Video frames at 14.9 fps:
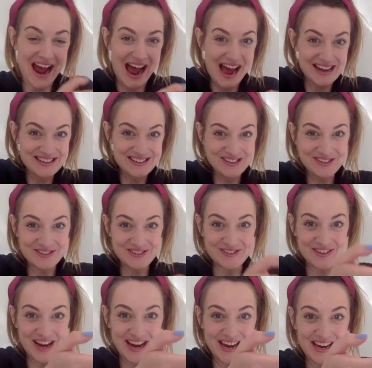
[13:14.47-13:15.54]
and
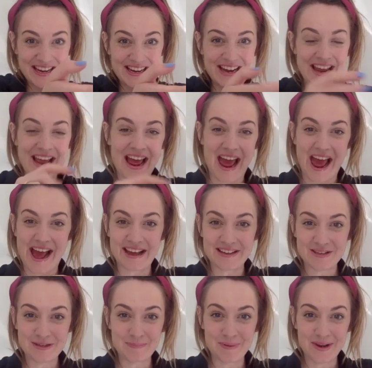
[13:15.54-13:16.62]
green
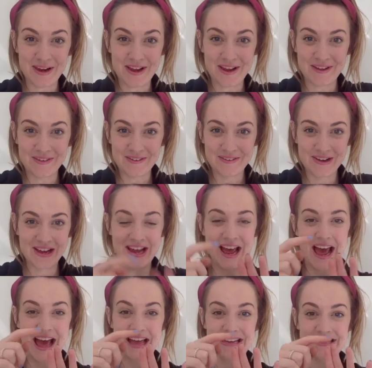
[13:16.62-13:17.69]
and blue
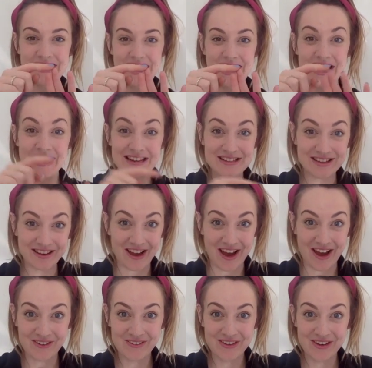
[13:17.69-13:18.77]
and
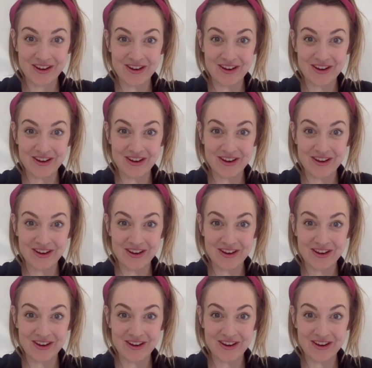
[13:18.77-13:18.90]
indigo